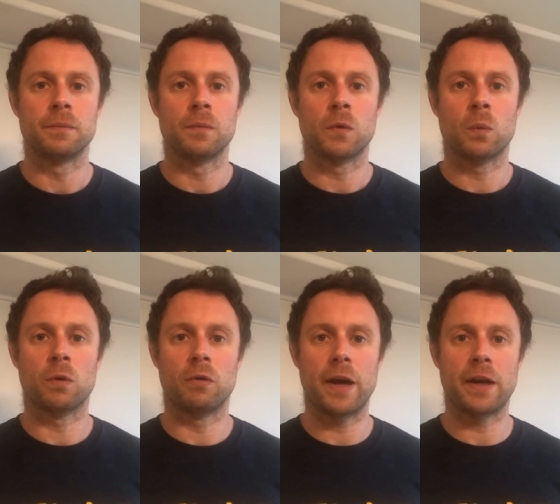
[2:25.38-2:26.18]
We're
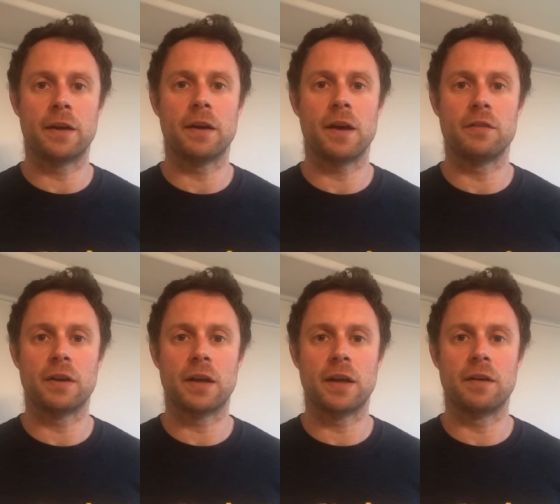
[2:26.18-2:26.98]
recognizing
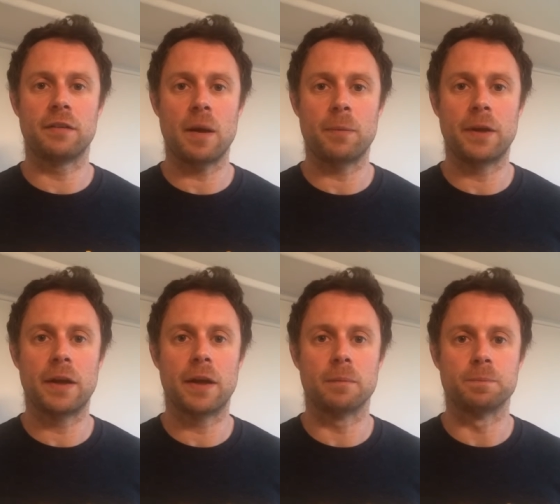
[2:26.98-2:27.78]
and accepting
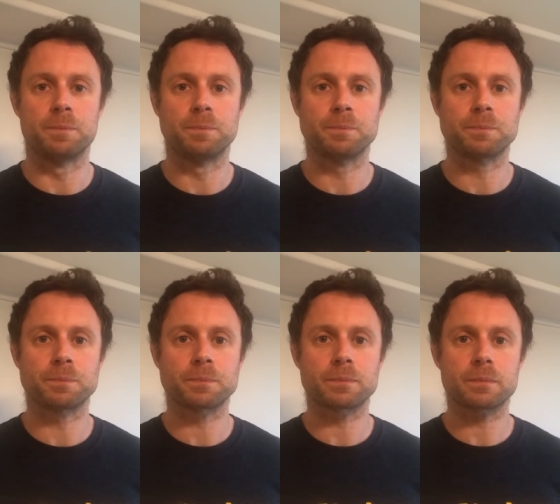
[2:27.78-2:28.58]
it
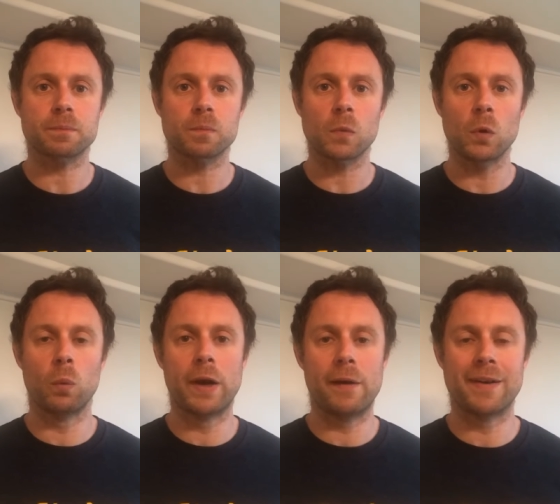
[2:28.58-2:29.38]

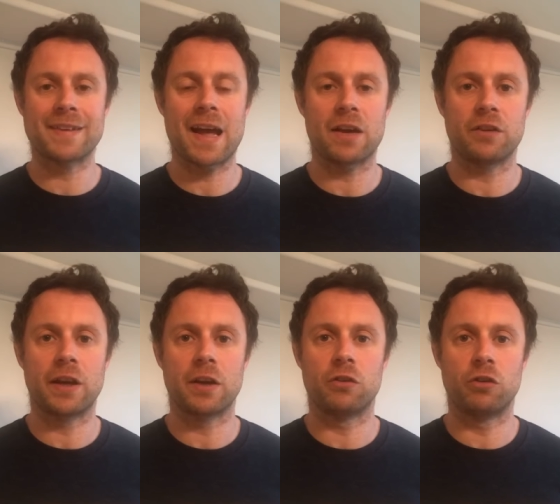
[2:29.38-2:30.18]
without attaching
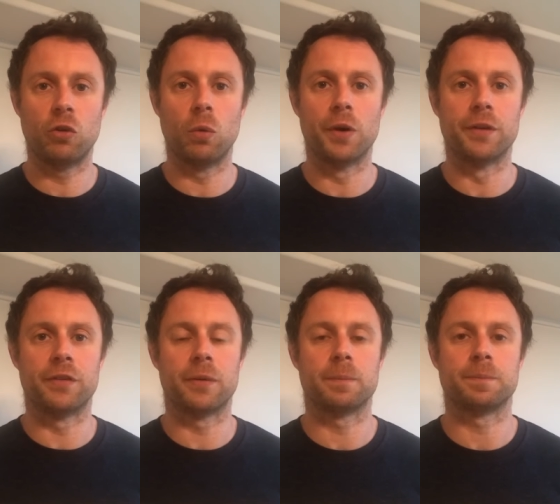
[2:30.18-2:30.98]
it to
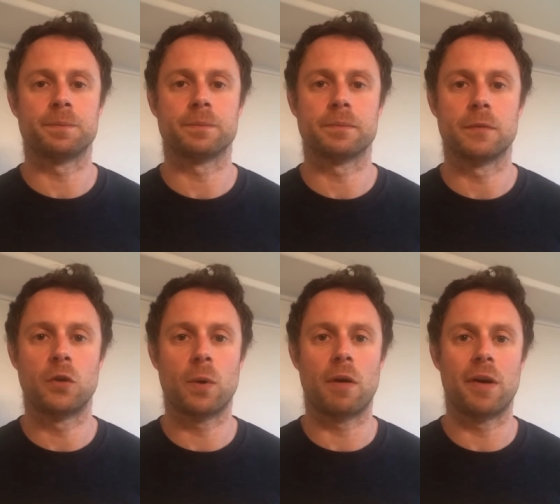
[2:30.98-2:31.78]
us, to
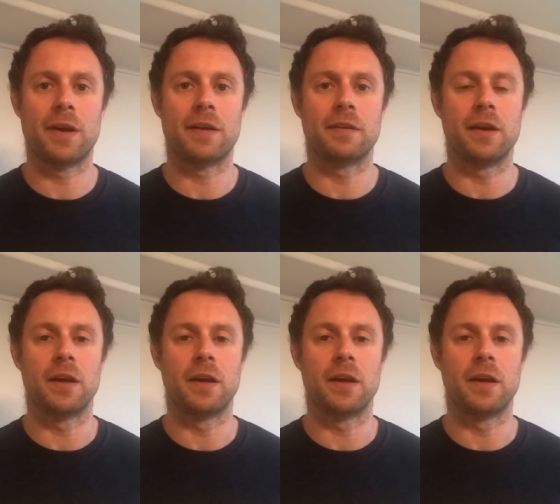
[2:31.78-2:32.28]
our identity.